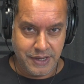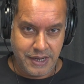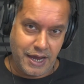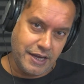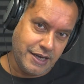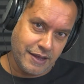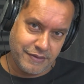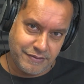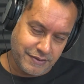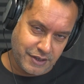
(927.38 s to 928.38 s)
And
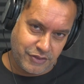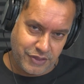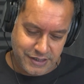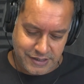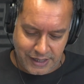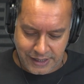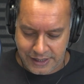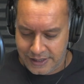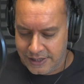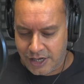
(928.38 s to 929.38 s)
yet things like
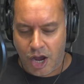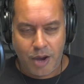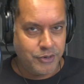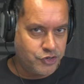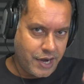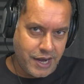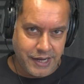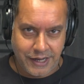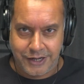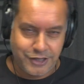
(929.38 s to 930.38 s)
carbon
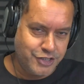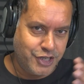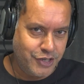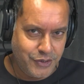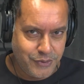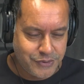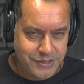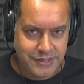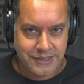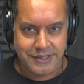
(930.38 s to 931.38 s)
trading continues
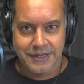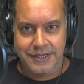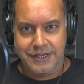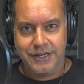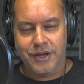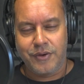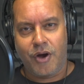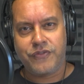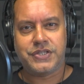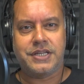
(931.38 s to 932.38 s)
and,
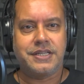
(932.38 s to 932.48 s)
offsetting